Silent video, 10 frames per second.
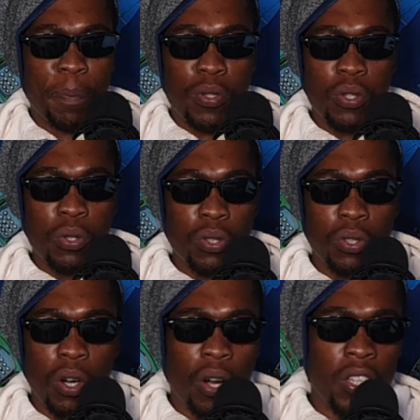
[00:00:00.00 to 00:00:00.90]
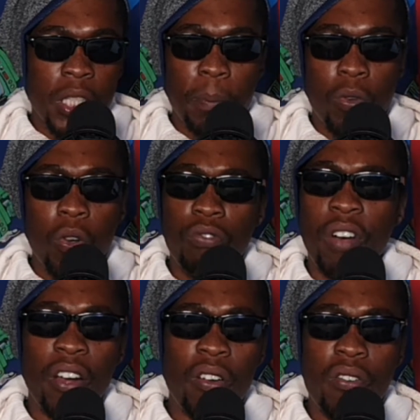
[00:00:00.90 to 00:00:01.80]
Deep Sloot or Deep Kloof,
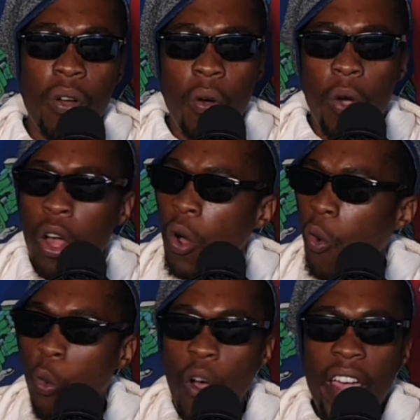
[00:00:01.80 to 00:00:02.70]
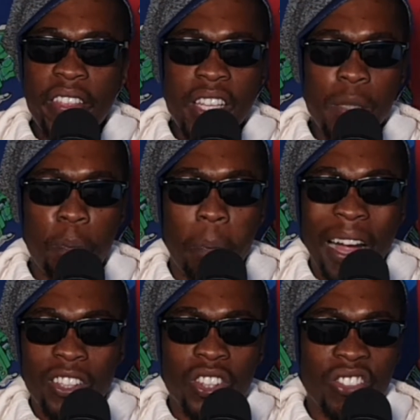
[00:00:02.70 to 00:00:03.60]
I don't know, where there's
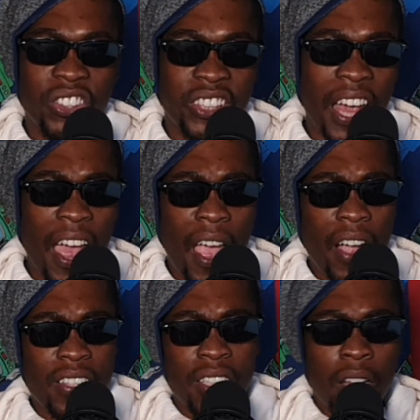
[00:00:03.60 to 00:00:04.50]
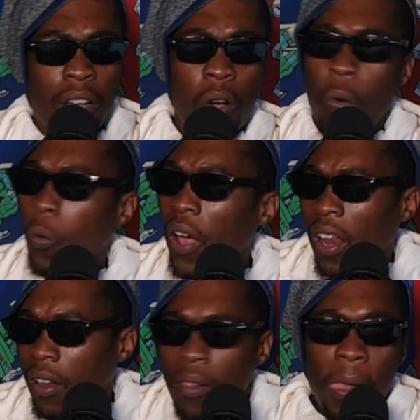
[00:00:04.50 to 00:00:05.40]
bunch of shacks.
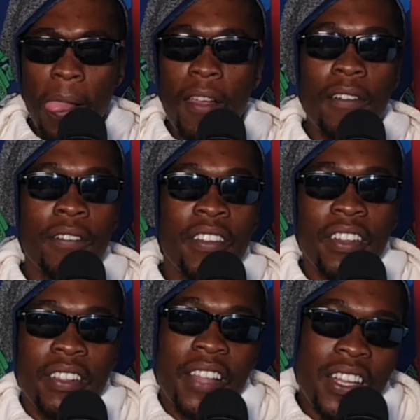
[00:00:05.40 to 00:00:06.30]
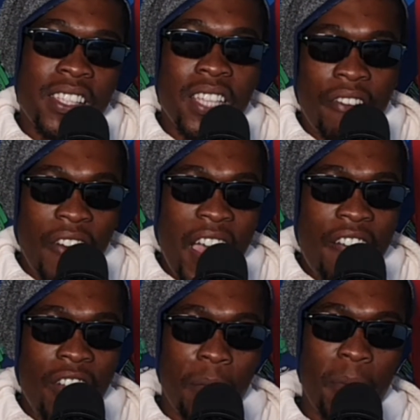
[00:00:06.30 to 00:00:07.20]
Well, that's
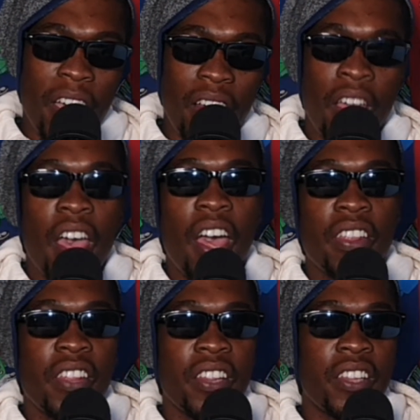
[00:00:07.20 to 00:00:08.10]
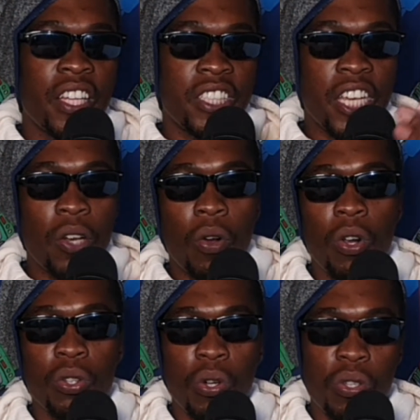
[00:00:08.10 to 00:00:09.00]
survival, man. And then they take
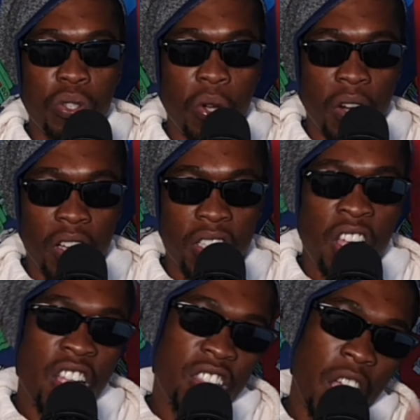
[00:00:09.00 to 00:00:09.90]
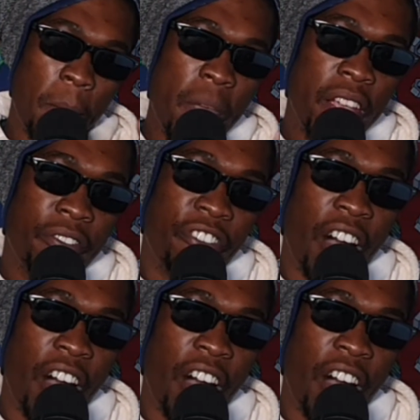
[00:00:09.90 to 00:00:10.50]
all those stories, they make